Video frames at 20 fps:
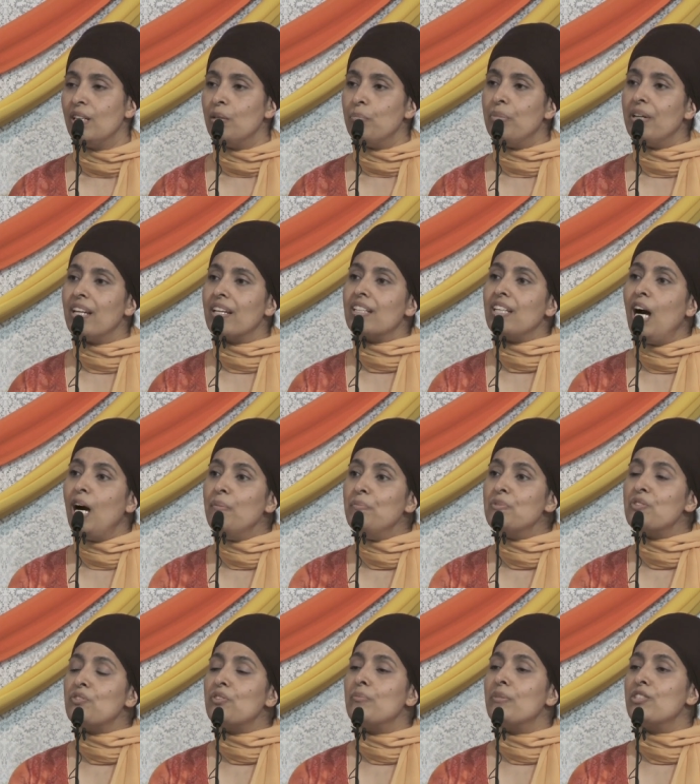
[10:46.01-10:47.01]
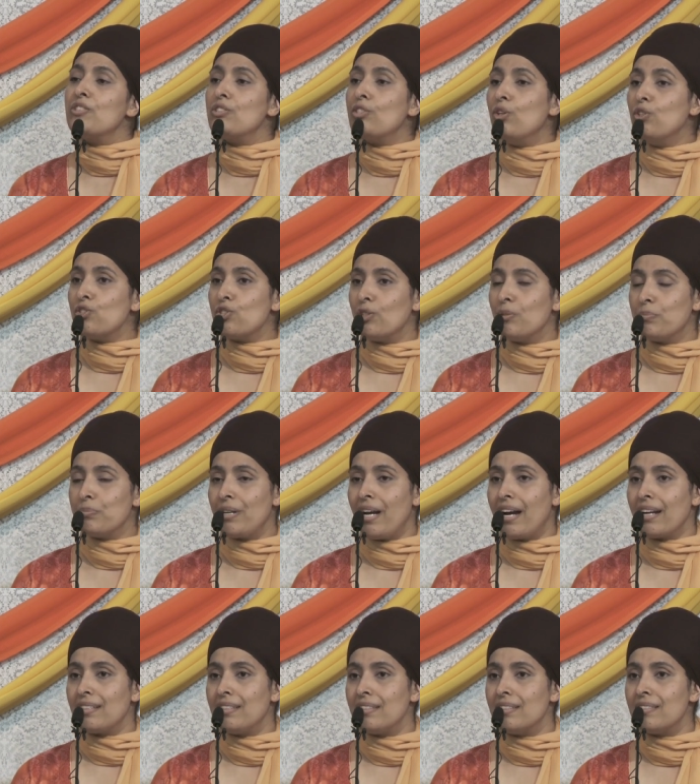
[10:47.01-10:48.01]
But it comes from a social
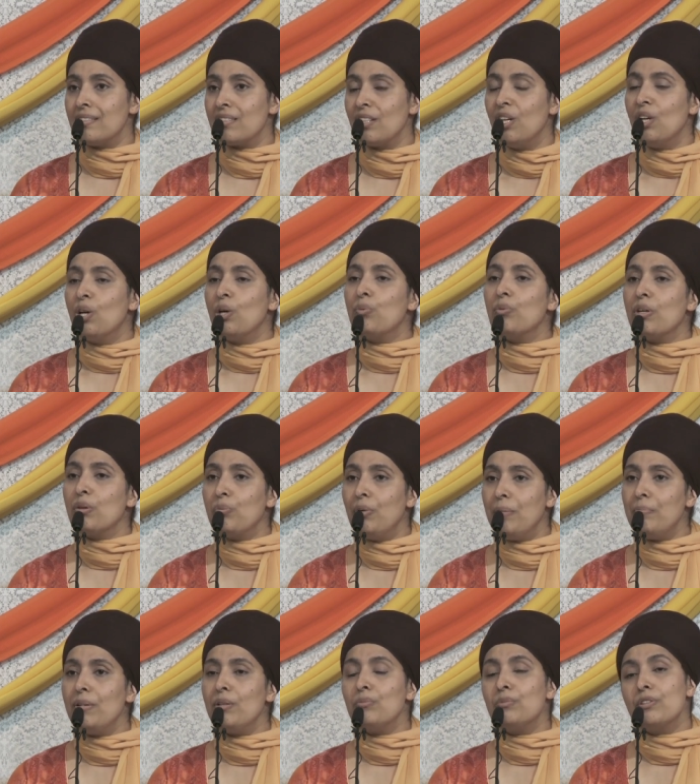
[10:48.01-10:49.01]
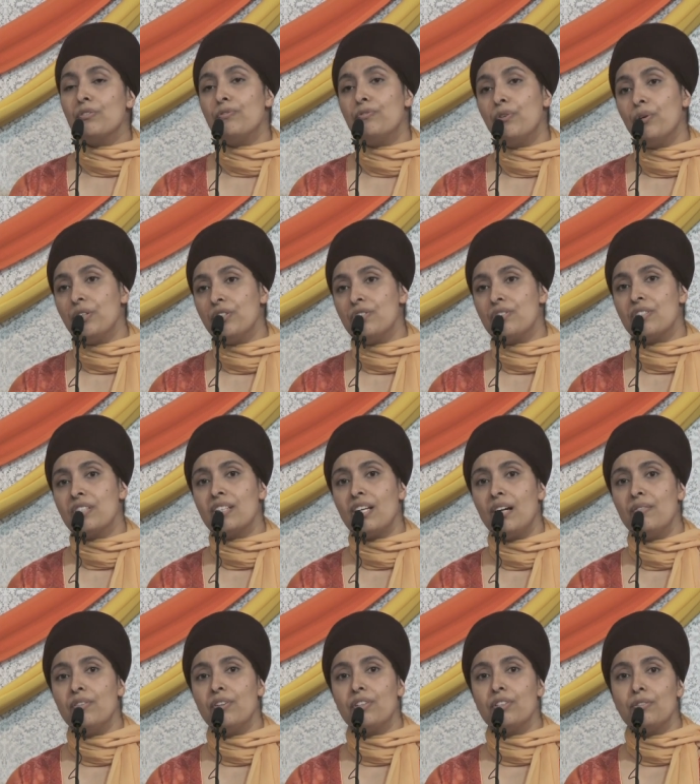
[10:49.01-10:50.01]
practice where women were forced to
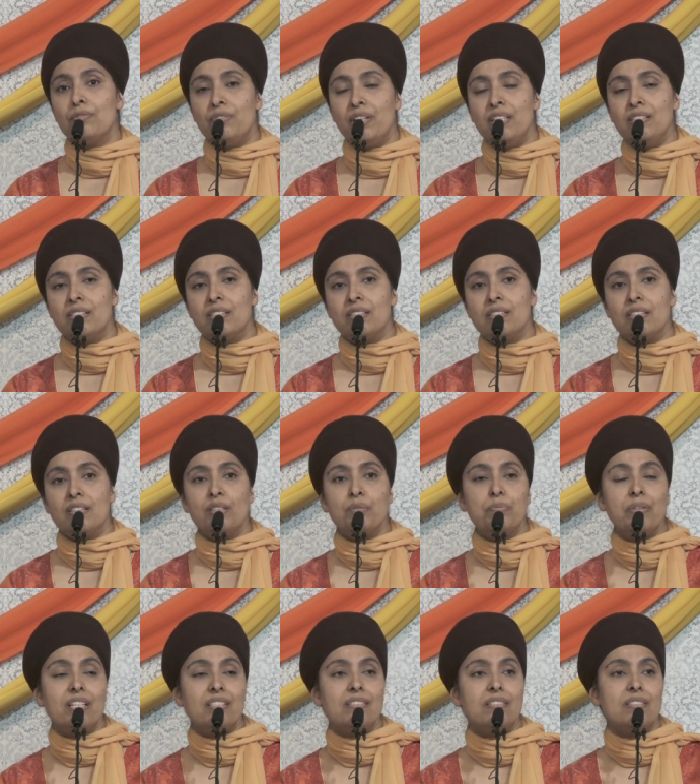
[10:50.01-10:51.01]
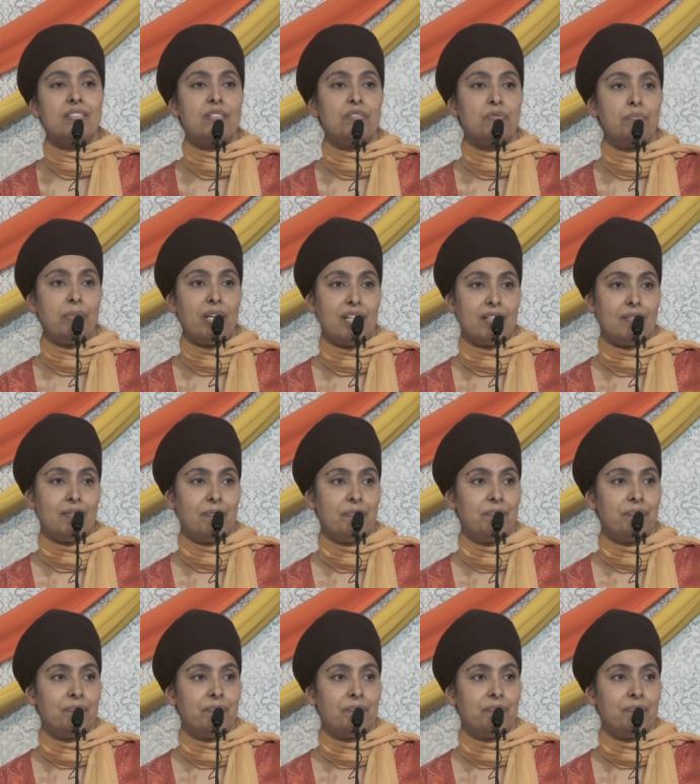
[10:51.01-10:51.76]
cover their faces in the presence of men